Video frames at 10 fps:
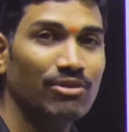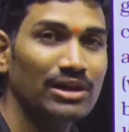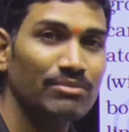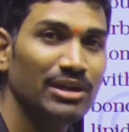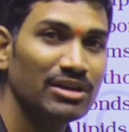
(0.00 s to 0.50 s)
What is
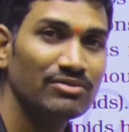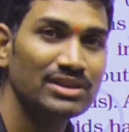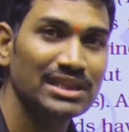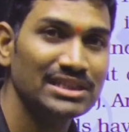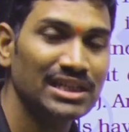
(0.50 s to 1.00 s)
the meaning of this
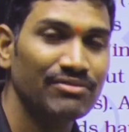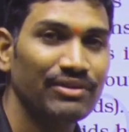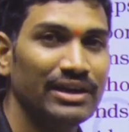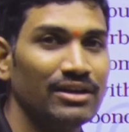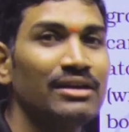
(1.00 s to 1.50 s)

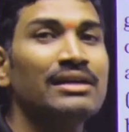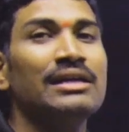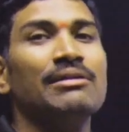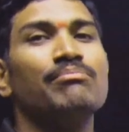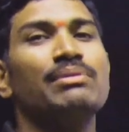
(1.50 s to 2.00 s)
esterified?
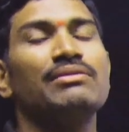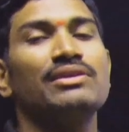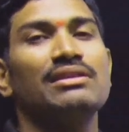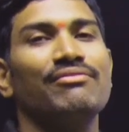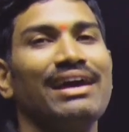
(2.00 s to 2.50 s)

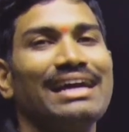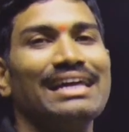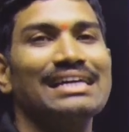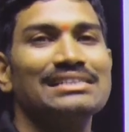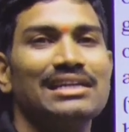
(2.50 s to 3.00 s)
Between the fatty
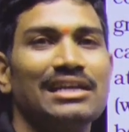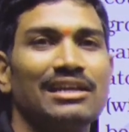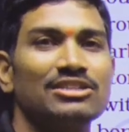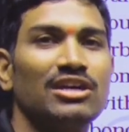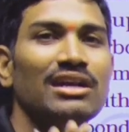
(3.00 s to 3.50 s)
acid and
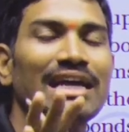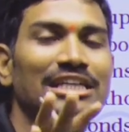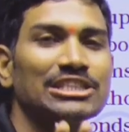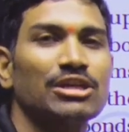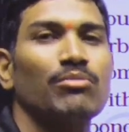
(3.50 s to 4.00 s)
glycerol,
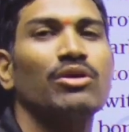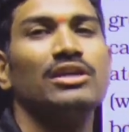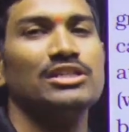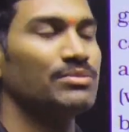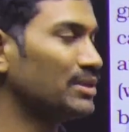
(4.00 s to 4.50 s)
ester bond
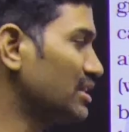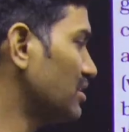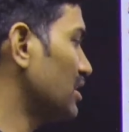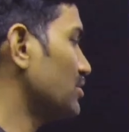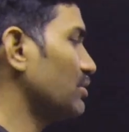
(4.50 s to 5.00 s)
is present.
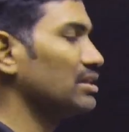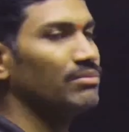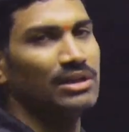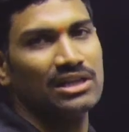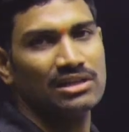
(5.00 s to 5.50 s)
That's what the
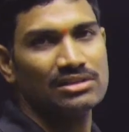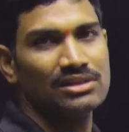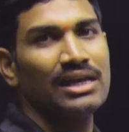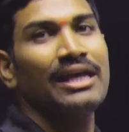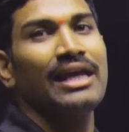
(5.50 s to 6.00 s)
meaning is.
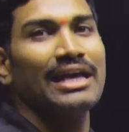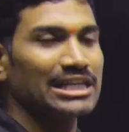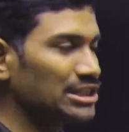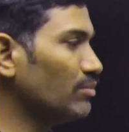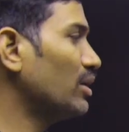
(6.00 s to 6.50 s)

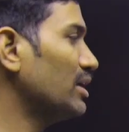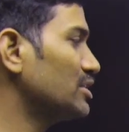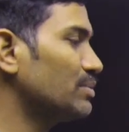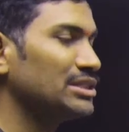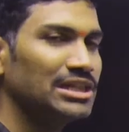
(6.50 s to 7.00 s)
Ester bond is
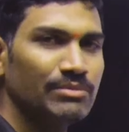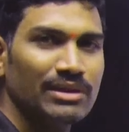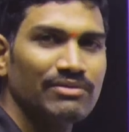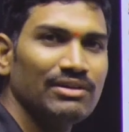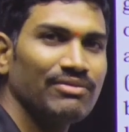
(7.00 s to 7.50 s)
present
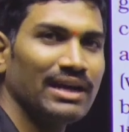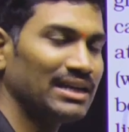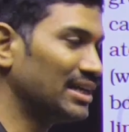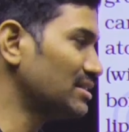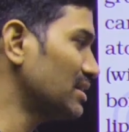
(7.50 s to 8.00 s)
between
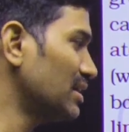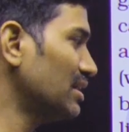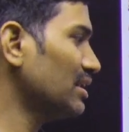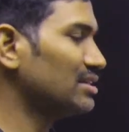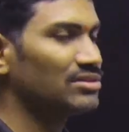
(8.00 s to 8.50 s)
fatty acid and the
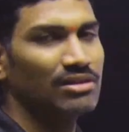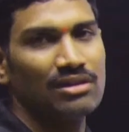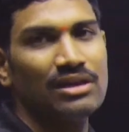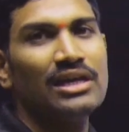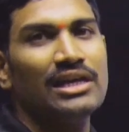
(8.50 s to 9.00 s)
glycerol.
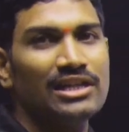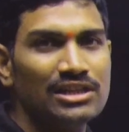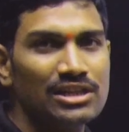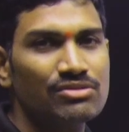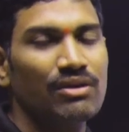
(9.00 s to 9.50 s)
In
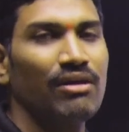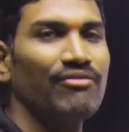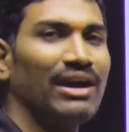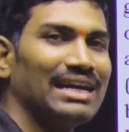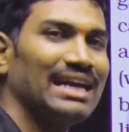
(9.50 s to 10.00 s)
this way,
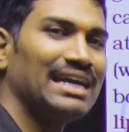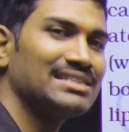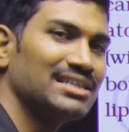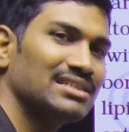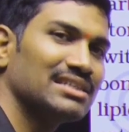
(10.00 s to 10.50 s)
fatty
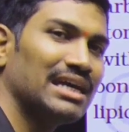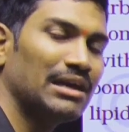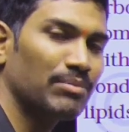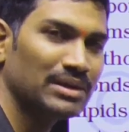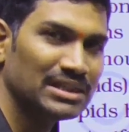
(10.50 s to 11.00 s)
acids are
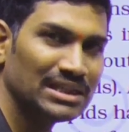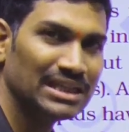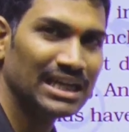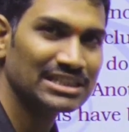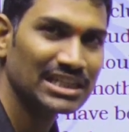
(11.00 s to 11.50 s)
present
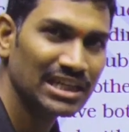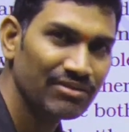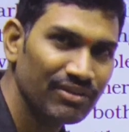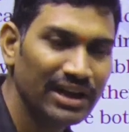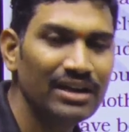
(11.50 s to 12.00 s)

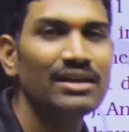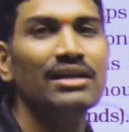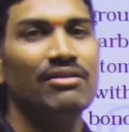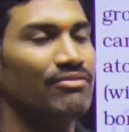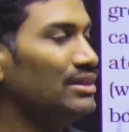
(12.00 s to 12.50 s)
esterified
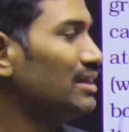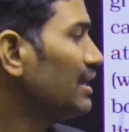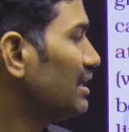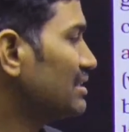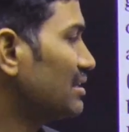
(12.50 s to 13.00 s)
with the
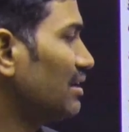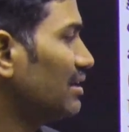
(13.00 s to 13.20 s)
glycerol.